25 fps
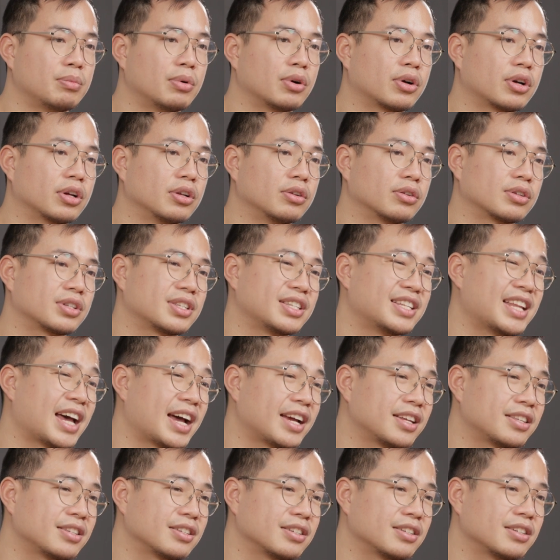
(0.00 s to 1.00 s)
bokeh looks
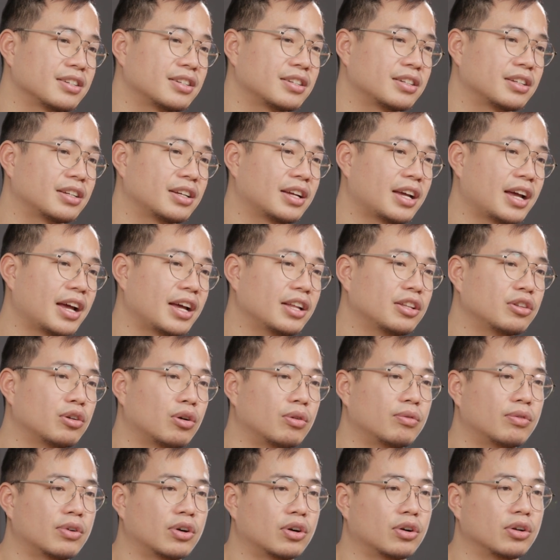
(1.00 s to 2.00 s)
nicer, and
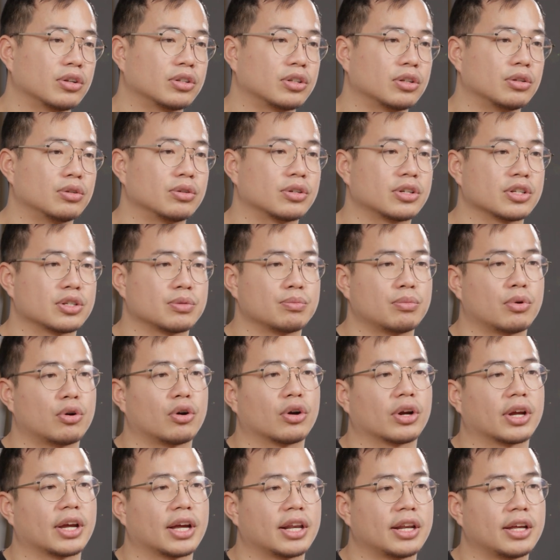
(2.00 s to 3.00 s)
overall the look is
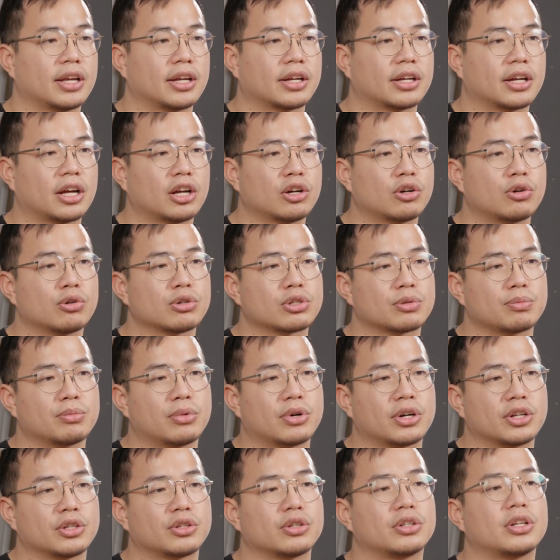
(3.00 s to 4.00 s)
more organic and goes
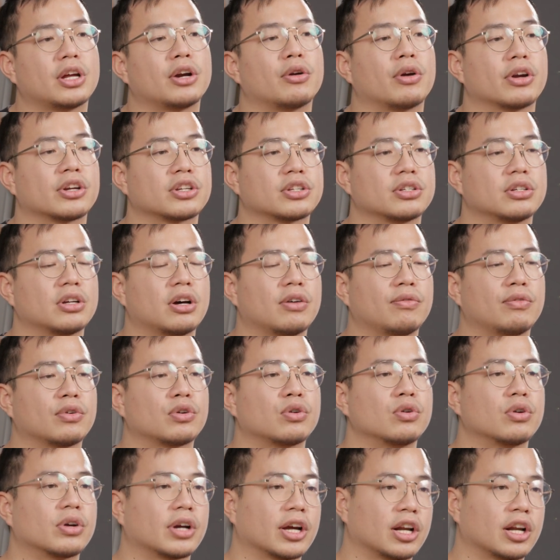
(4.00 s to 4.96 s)
more into the direction of a Cooke